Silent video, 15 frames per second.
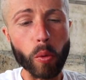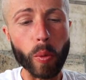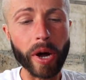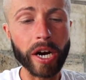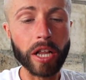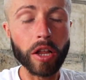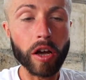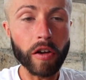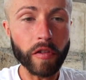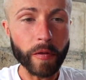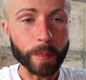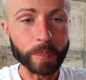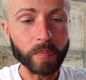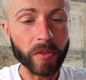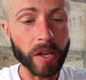What I love
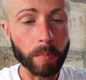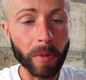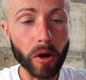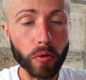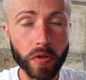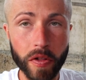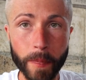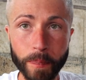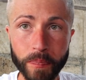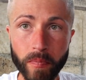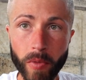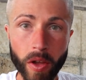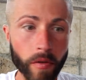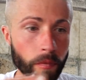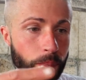the most,
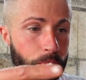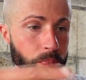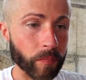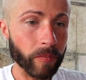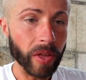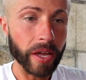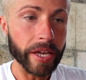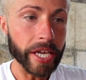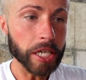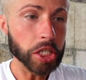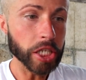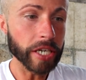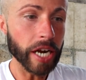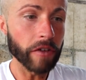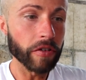
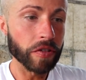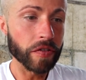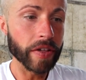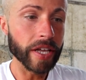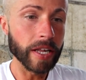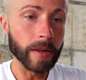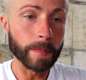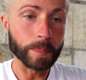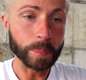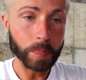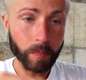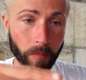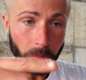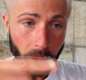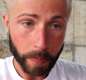each and every single
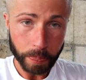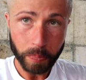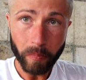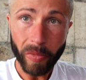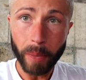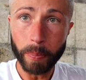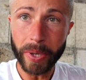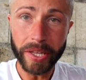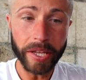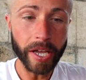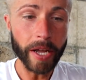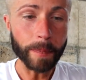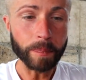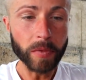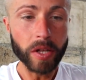
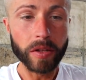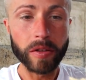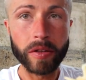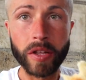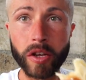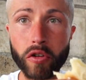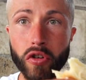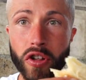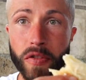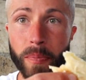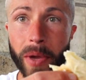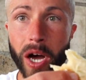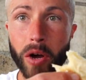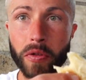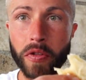pite, the
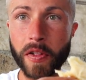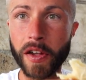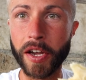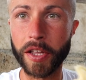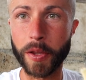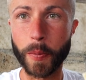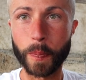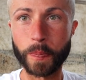crispy outside.